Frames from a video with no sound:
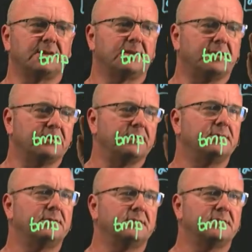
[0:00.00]
No.
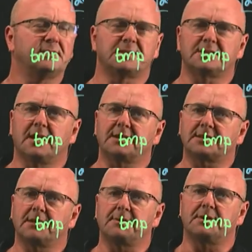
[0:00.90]
Is this the last
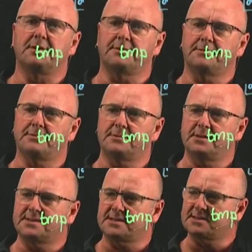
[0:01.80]
element? No.
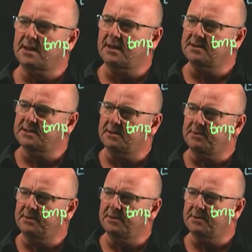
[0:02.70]
Is this the last
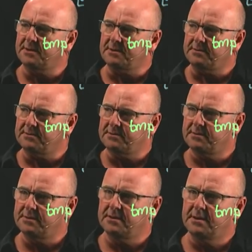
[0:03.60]
element? No.
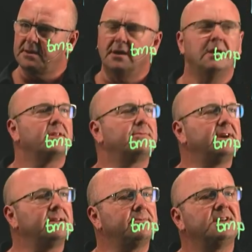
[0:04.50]
The way
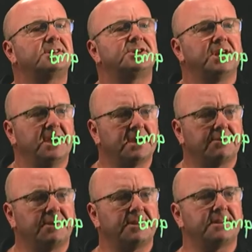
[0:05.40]
that we check
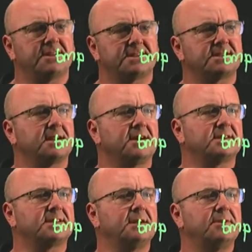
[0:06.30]
whether this is the last
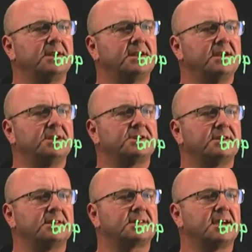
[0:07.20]
element in each of
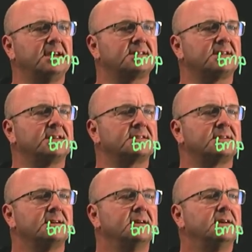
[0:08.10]
these cases
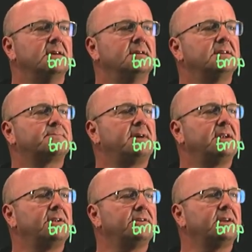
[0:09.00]
is by
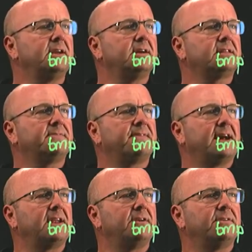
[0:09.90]
looking at the
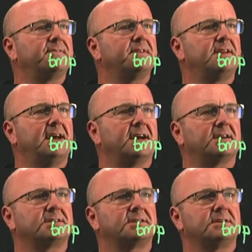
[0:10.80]
value of the
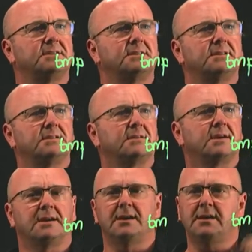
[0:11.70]
next.
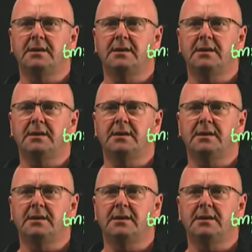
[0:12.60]
Okay?